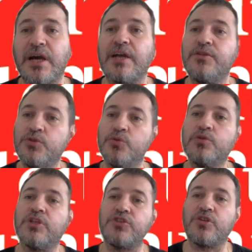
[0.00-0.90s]
a new
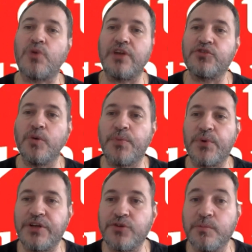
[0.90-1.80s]
decentralized
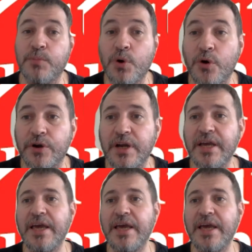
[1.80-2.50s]
cooperation born